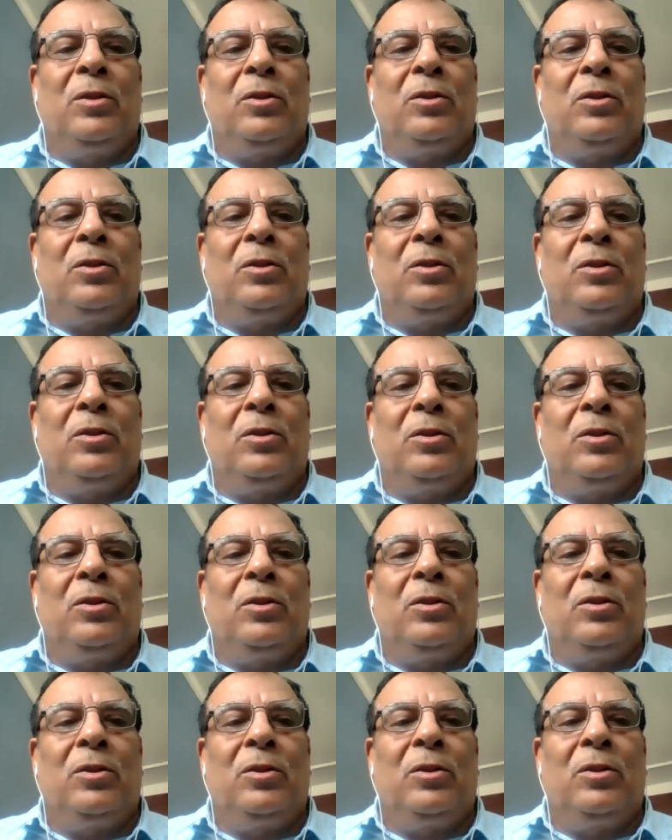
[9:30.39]
So
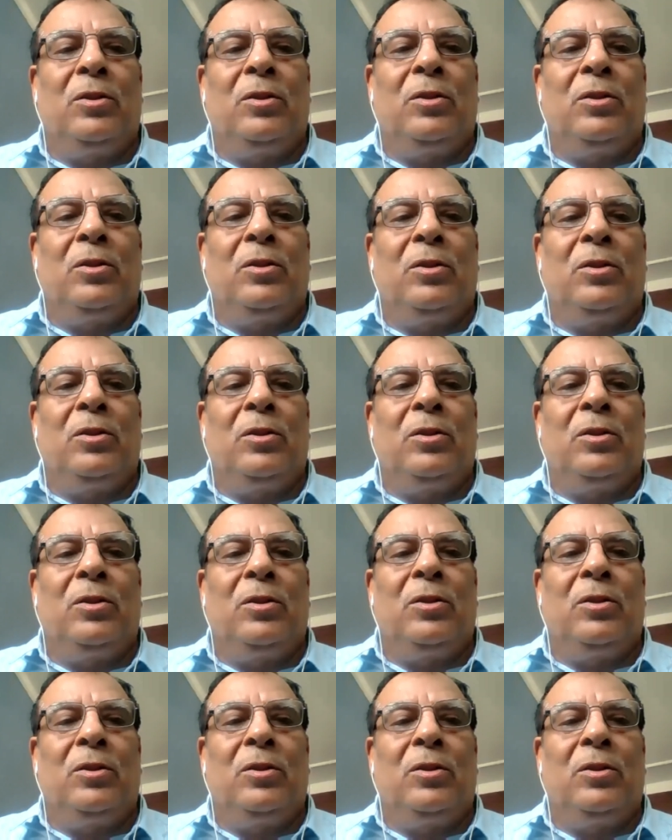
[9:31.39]
that is the
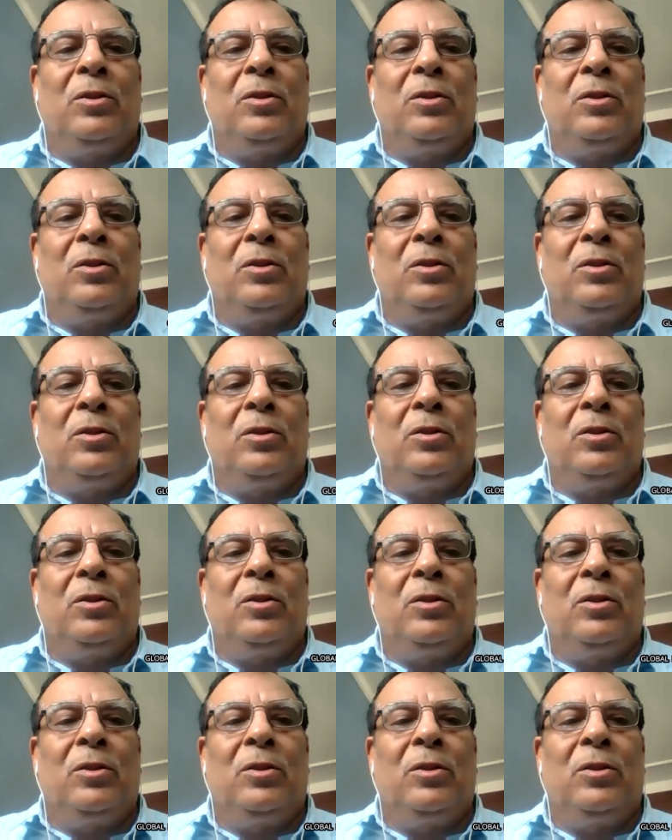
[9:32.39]
selection